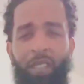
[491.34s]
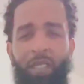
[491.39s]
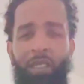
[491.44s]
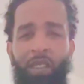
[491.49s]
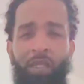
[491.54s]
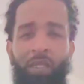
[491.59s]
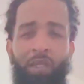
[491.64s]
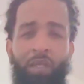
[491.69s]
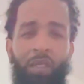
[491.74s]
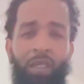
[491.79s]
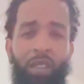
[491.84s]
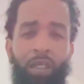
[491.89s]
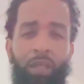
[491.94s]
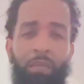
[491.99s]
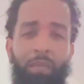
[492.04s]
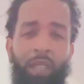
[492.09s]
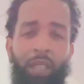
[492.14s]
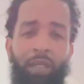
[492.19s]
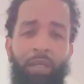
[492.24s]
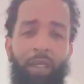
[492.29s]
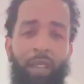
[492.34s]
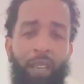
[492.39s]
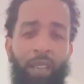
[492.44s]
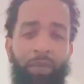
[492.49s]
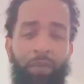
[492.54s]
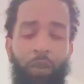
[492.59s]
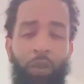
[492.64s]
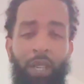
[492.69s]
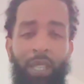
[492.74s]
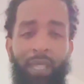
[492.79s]
is also a good meal, like if
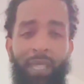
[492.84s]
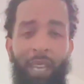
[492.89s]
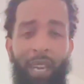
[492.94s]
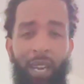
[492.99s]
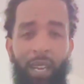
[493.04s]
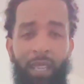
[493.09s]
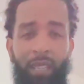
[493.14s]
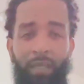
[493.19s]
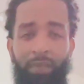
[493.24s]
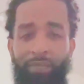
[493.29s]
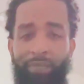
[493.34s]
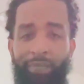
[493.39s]
you're on a diet,